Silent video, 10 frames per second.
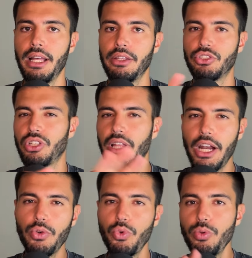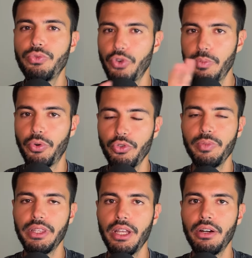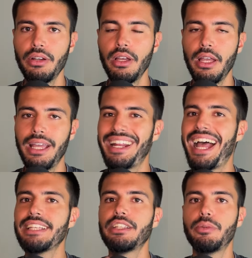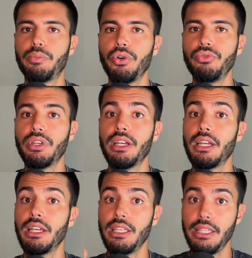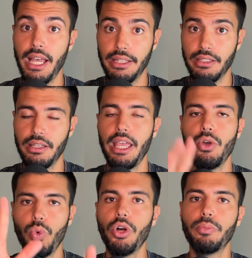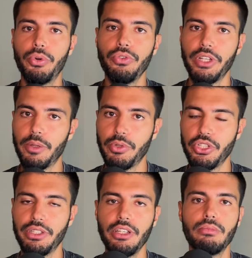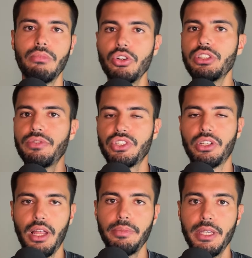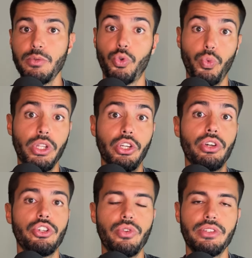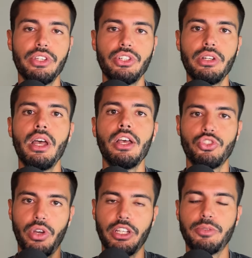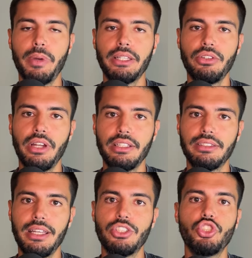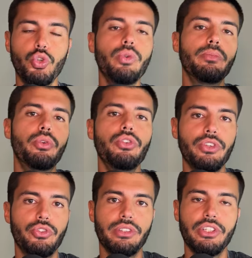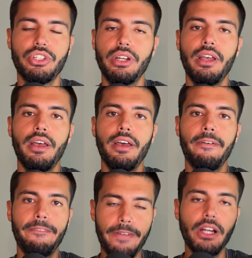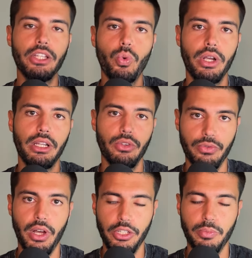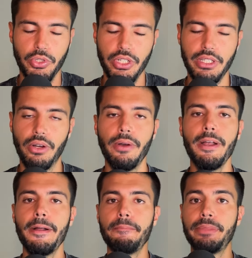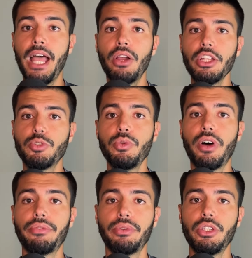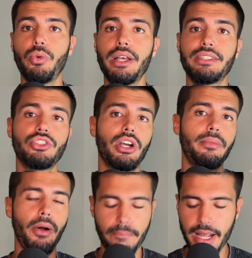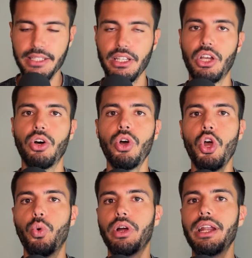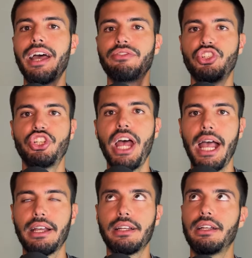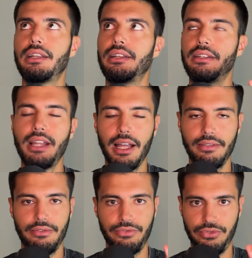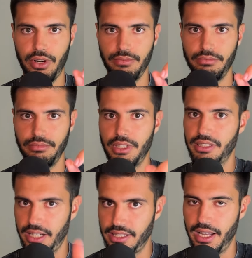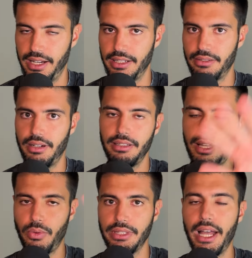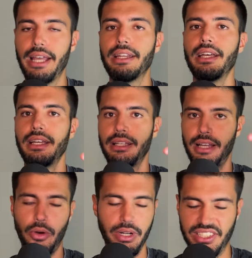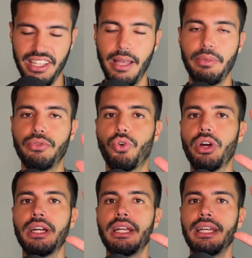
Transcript: There's a lot of room for improvement there, and it hasn't improved yet. It will improve under Pochettino. Most of his club teams were really good in transition, so I expect the United States to improve in transition fairly quickly with, under Pochettino. Now let's move on from the US and talk about Mexico. We're going to have Jack not from the Titanic, right? That one died. I already said that before.